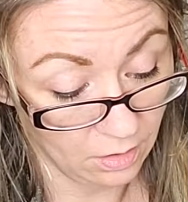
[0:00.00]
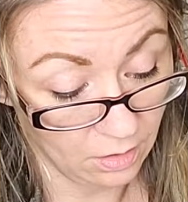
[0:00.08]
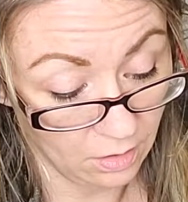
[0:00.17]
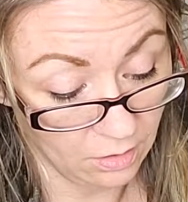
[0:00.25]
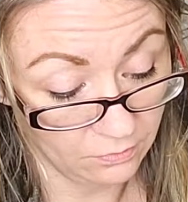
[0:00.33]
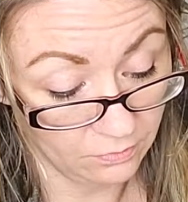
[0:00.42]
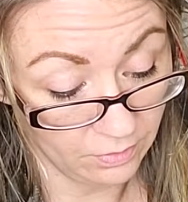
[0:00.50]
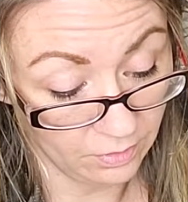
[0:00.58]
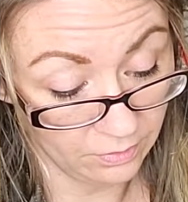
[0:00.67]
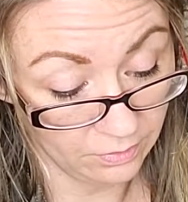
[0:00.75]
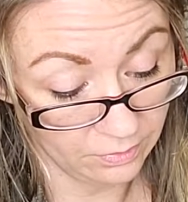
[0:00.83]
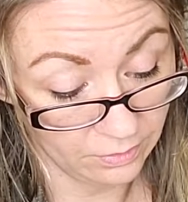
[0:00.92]
of
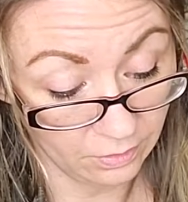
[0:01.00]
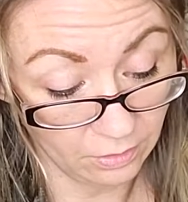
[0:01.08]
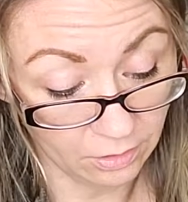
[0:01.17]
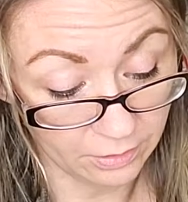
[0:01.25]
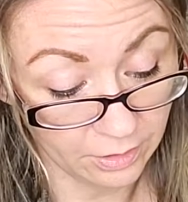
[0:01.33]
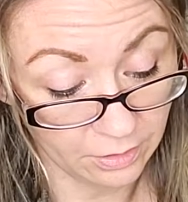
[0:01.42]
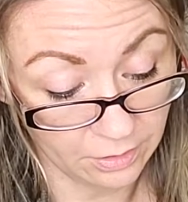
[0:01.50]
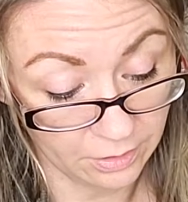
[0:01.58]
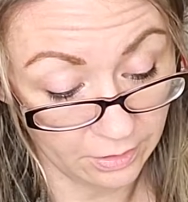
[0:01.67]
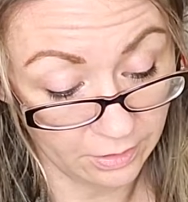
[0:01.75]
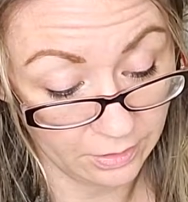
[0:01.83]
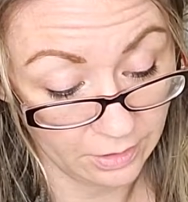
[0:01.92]
the longing
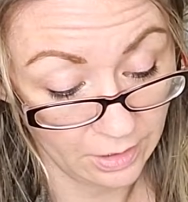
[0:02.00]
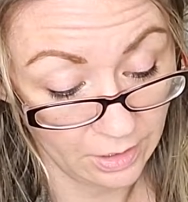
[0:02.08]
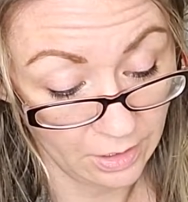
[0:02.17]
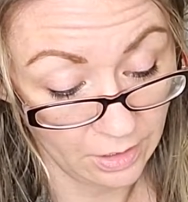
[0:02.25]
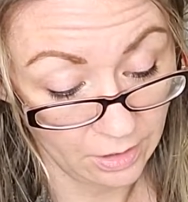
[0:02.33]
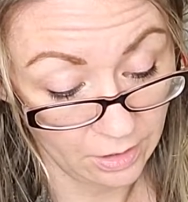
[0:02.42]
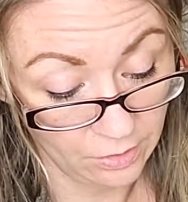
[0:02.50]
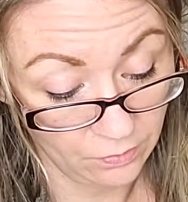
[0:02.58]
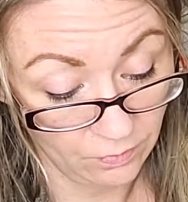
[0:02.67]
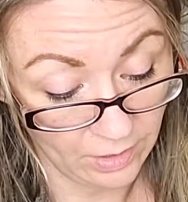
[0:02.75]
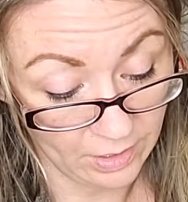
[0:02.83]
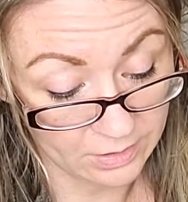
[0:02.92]
heart, it
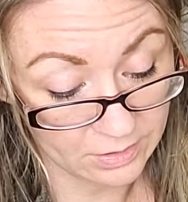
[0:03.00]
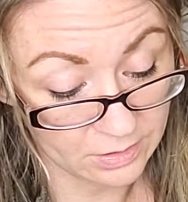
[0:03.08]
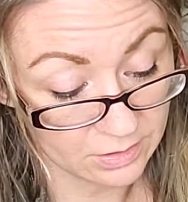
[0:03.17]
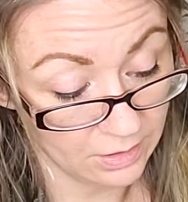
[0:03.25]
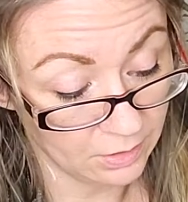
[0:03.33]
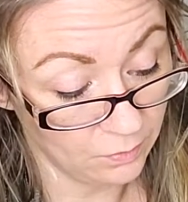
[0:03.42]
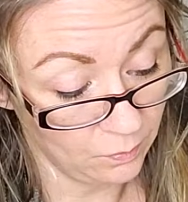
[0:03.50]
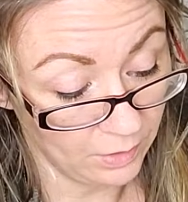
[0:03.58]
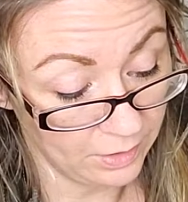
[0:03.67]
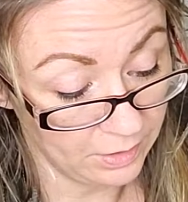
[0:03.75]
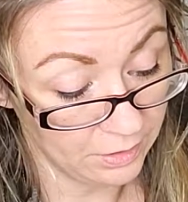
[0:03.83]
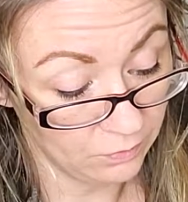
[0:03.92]
rises like a
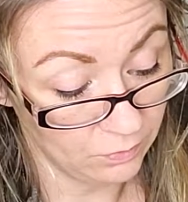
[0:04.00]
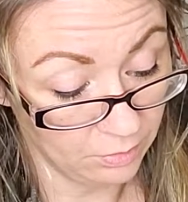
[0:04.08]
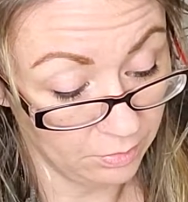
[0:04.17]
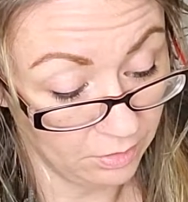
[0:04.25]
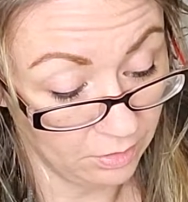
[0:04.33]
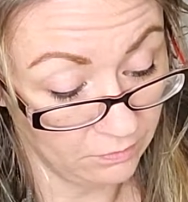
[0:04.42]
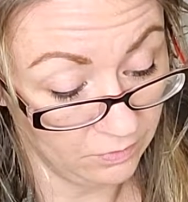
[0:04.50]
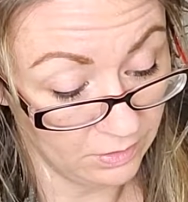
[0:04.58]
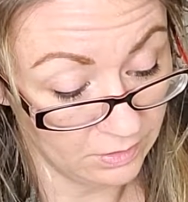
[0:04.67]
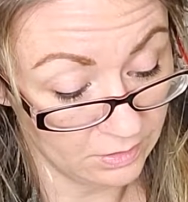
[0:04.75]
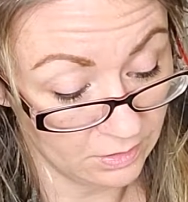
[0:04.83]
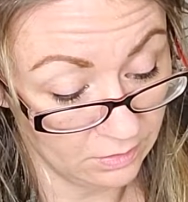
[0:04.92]
winding ribbon of
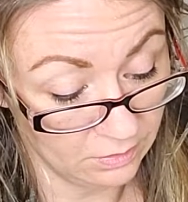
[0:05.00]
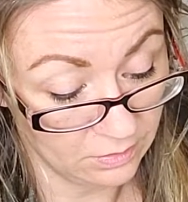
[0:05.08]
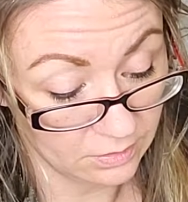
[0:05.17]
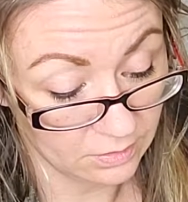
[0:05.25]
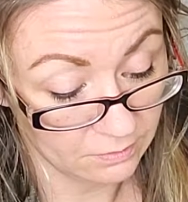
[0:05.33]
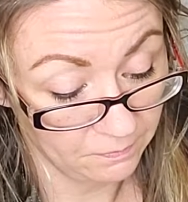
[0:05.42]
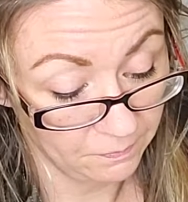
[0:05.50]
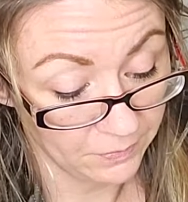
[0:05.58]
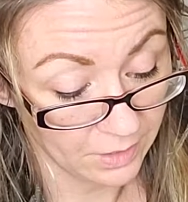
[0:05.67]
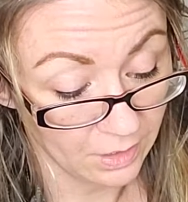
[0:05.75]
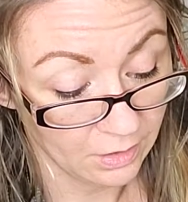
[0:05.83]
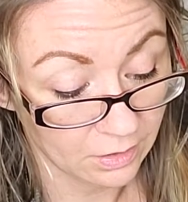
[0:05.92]
incense.
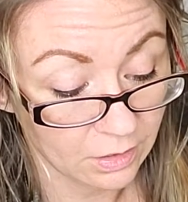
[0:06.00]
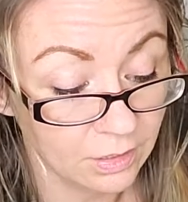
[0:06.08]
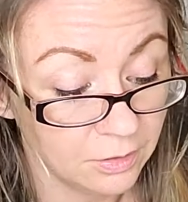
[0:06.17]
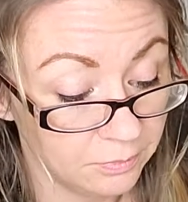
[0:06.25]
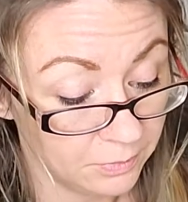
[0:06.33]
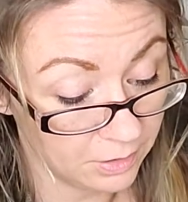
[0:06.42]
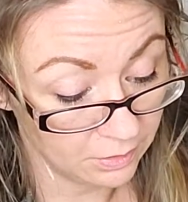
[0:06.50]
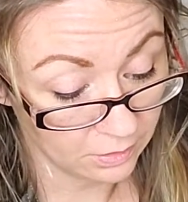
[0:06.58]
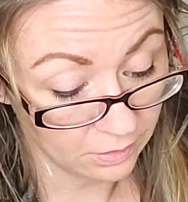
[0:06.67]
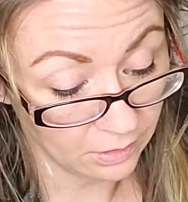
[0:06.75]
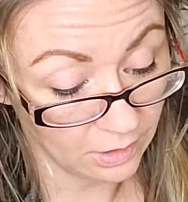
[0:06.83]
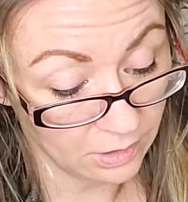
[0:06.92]
Come,
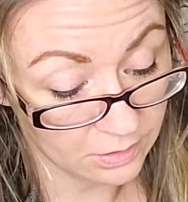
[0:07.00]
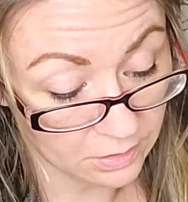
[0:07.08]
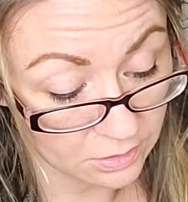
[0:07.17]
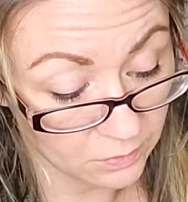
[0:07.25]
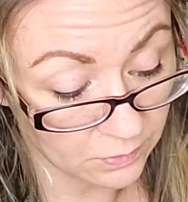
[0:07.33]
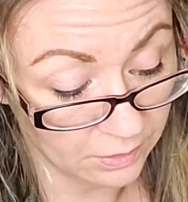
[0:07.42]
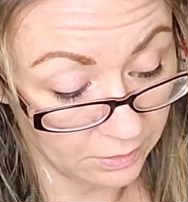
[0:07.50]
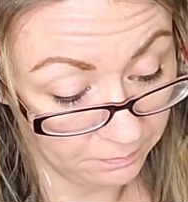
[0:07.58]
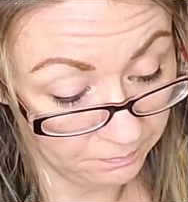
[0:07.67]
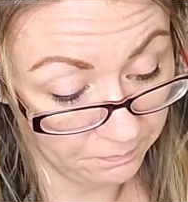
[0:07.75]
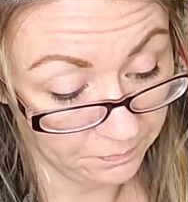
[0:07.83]
let us adore him.